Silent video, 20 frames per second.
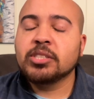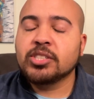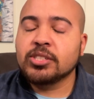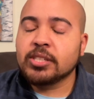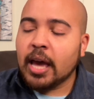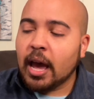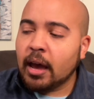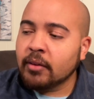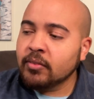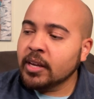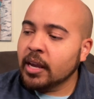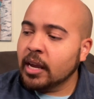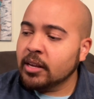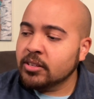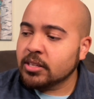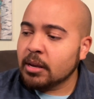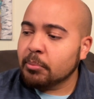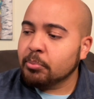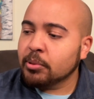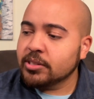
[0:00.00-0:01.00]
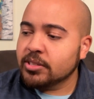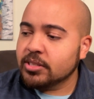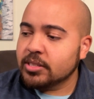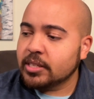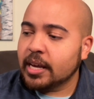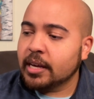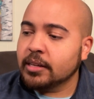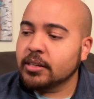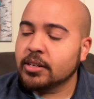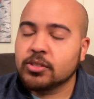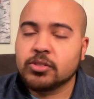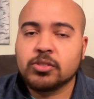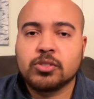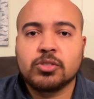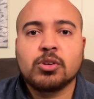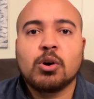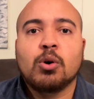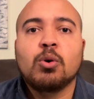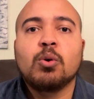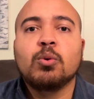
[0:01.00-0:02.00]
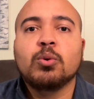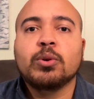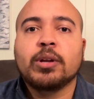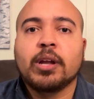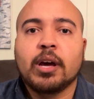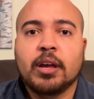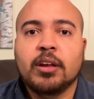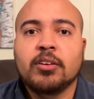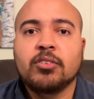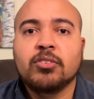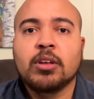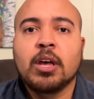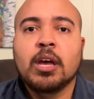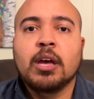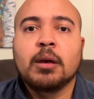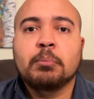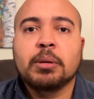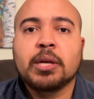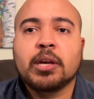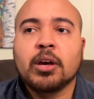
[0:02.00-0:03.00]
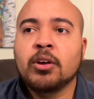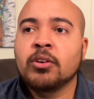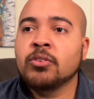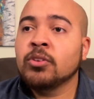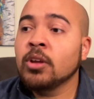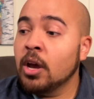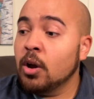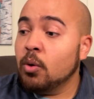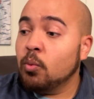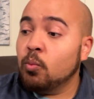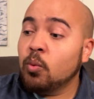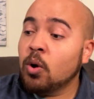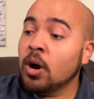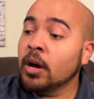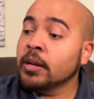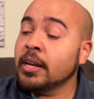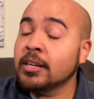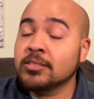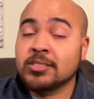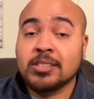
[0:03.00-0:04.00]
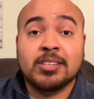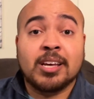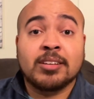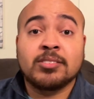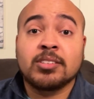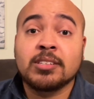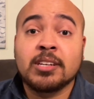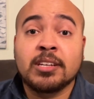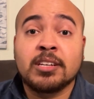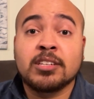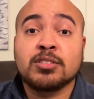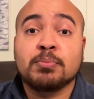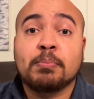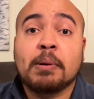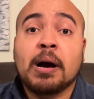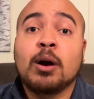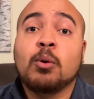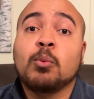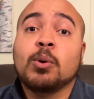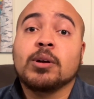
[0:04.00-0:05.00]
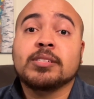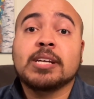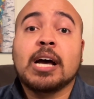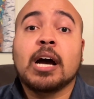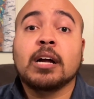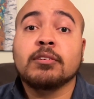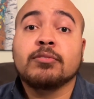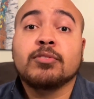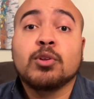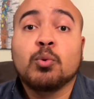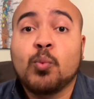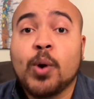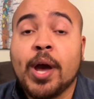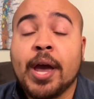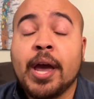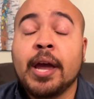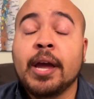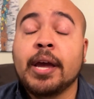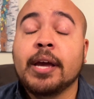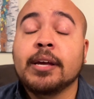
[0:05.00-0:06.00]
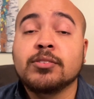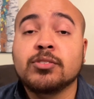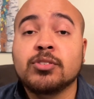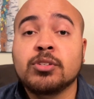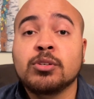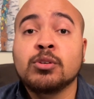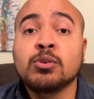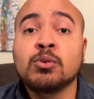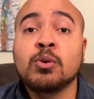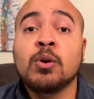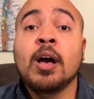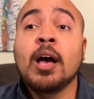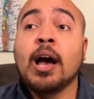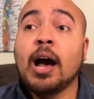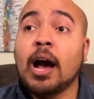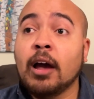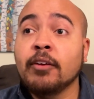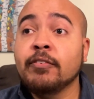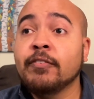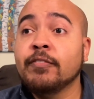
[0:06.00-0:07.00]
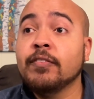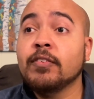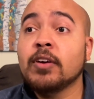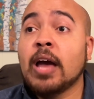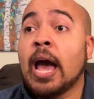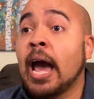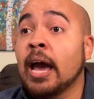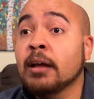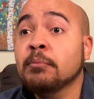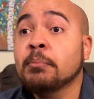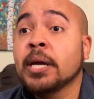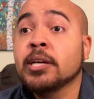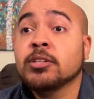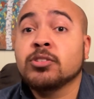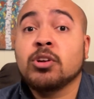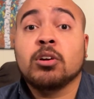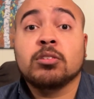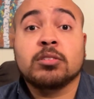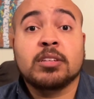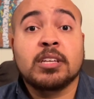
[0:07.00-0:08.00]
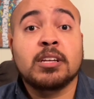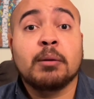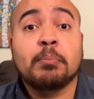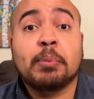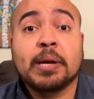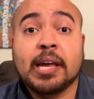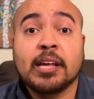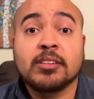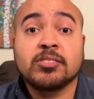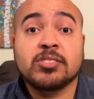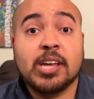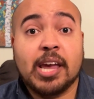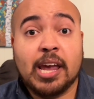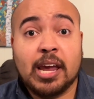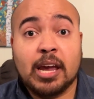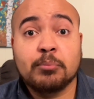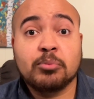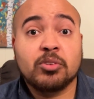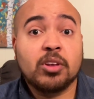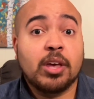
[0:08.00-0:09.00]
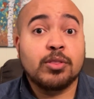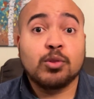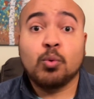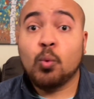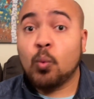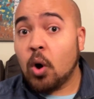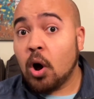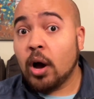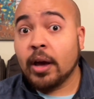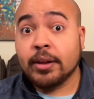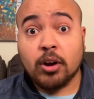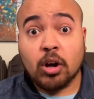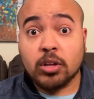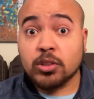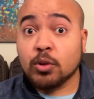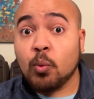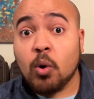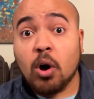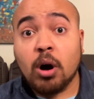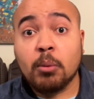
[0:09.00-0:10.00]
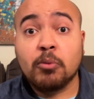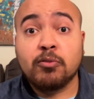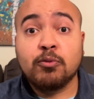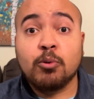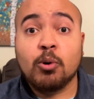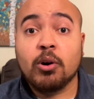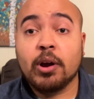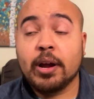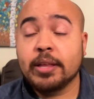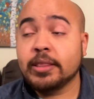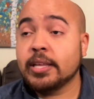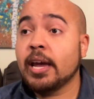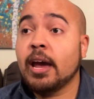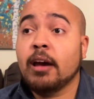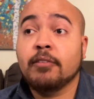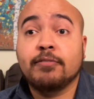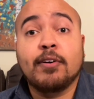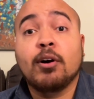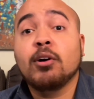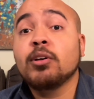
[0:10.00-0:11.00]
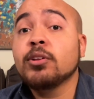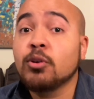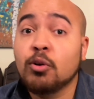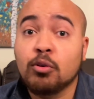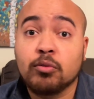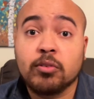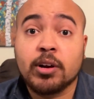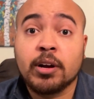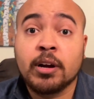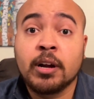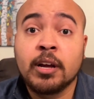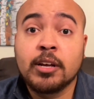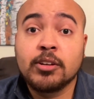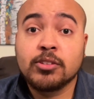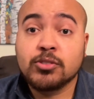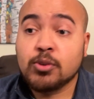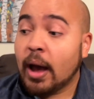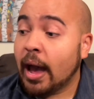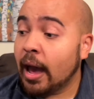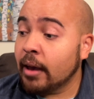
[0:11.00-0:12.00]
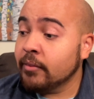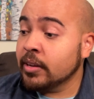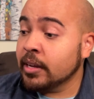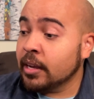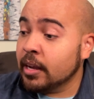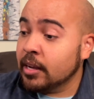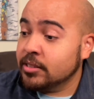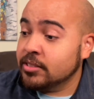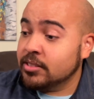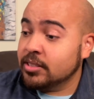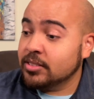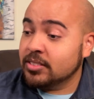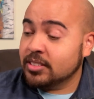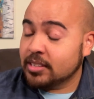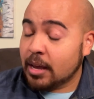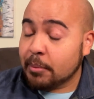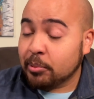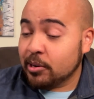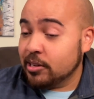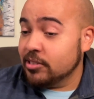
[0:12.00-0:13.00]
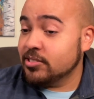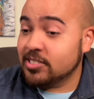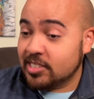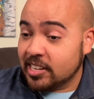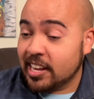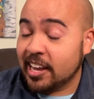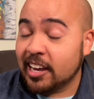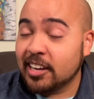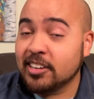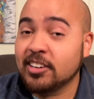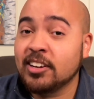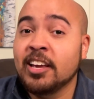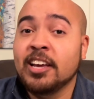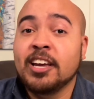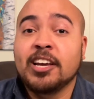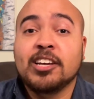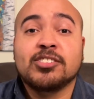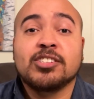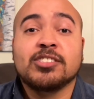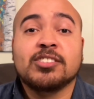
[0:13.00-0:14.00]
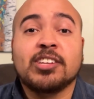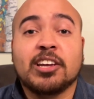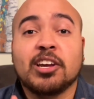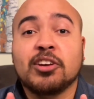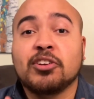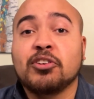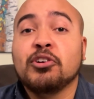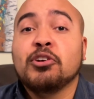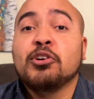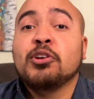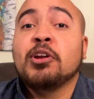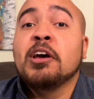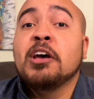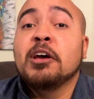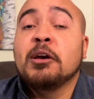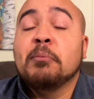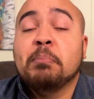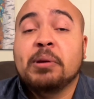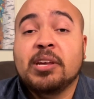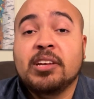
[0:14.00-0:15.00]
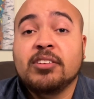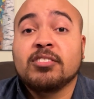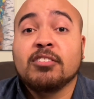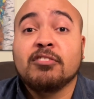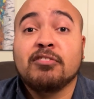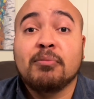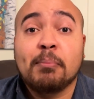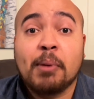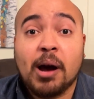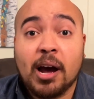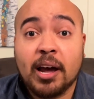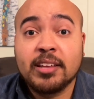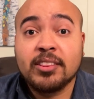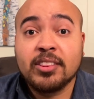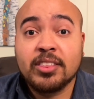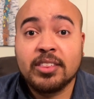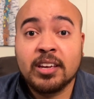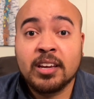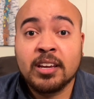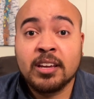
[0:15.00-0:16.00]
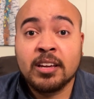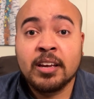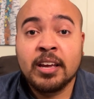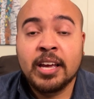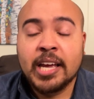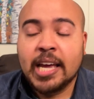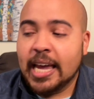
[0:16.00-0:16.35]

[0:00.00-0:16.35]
just having a separate stand is so nice because, one, it's a designated spot where it's out of the way, and two, I've had my guitar leaned up against amps and on the wall before, and they have fallen over. So having a separate stand is just like a good peace of mind thing.